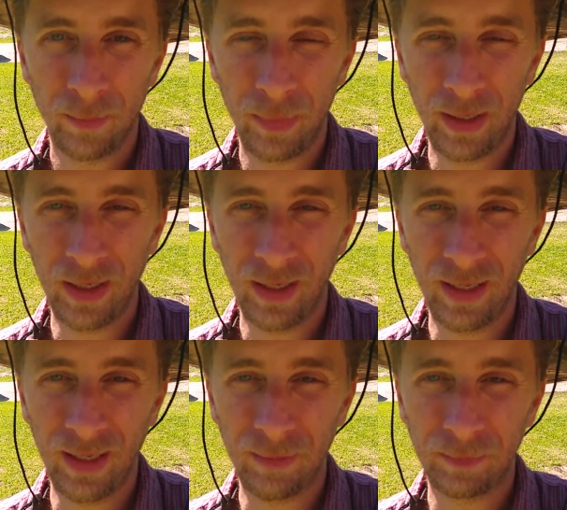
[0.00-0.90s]

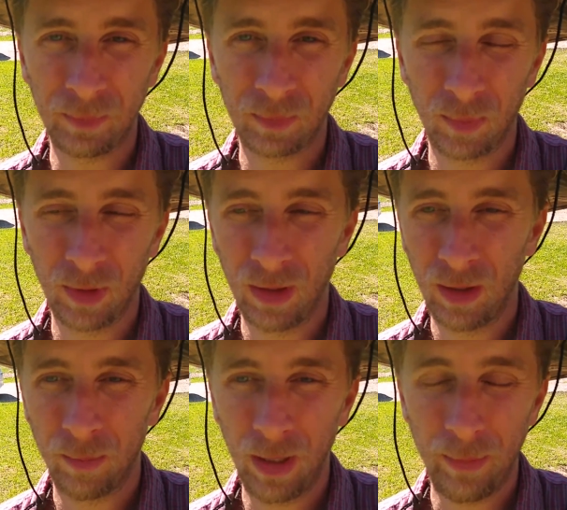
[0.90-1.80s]
But
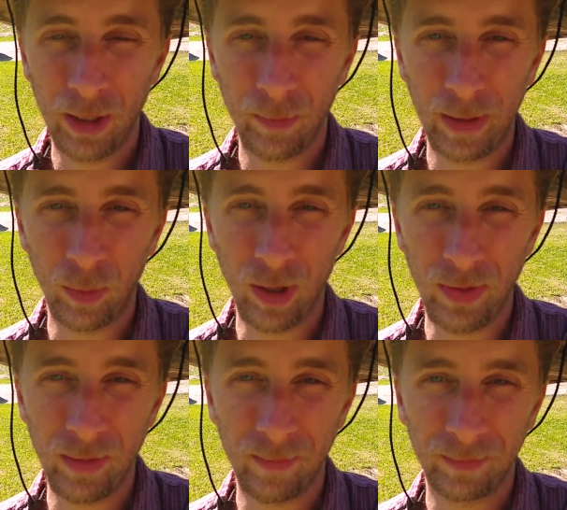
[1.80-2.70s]
maybe it'll be worth
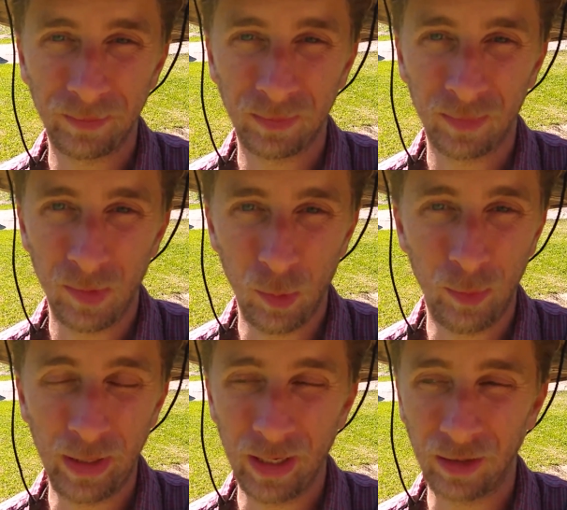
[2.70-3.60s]
it
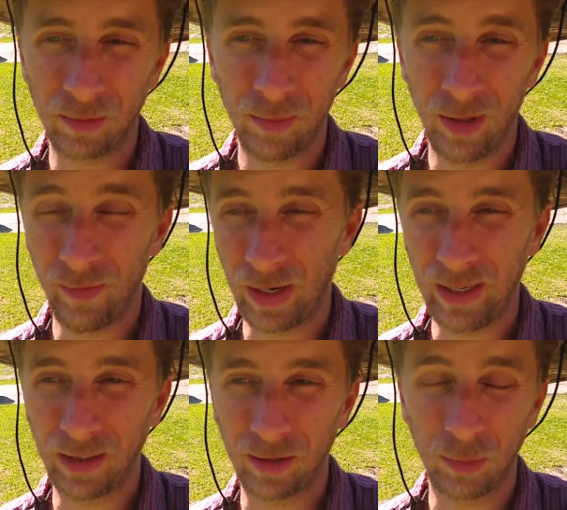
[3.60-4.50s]
when if I
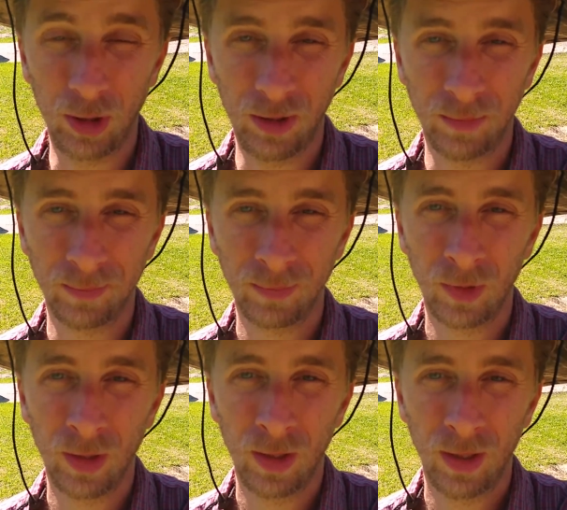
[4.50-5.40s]
get some good
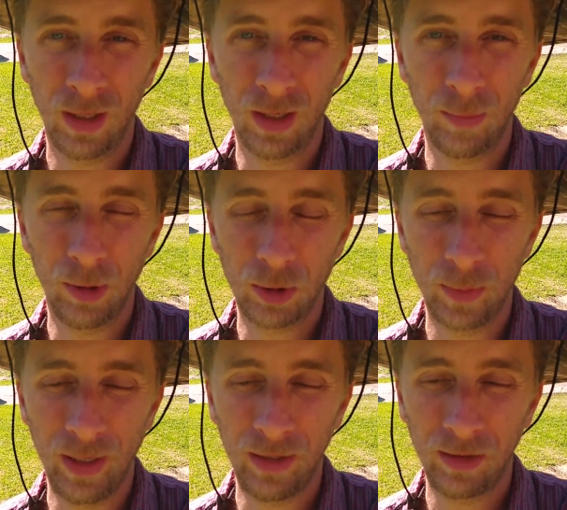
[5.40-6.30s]
bush
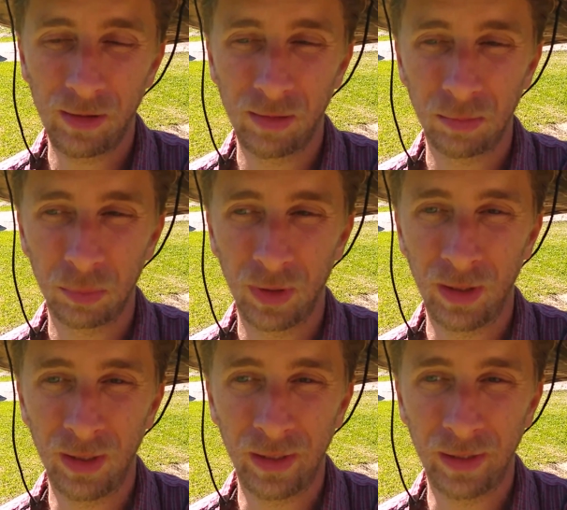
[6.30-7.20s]
beans,
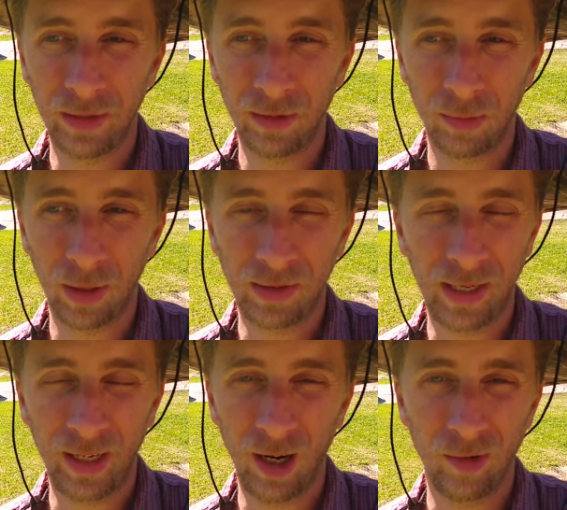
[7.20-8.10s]
and I
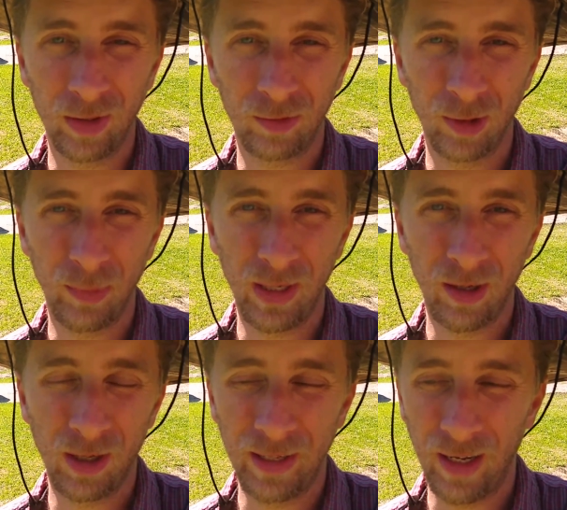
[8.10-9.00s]
take care of it from
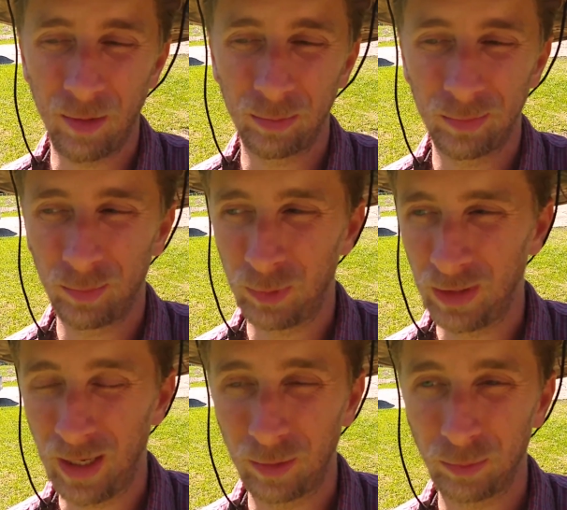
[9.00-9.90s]
there on out
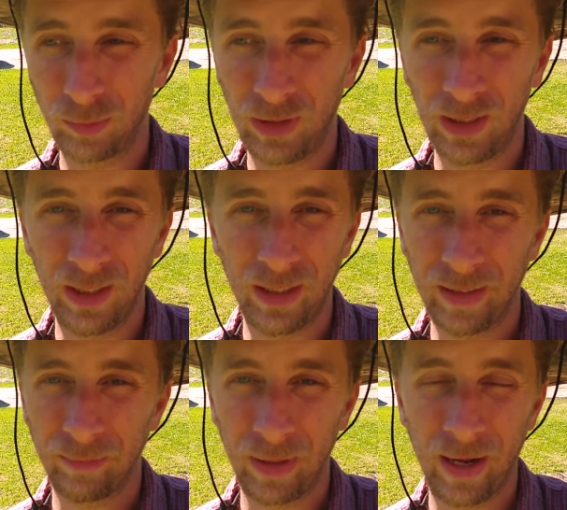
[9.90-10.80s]
without tilling it
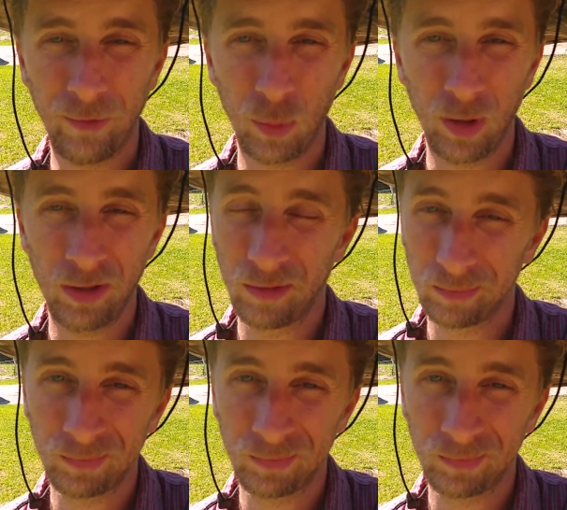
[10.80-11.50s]
afterwards.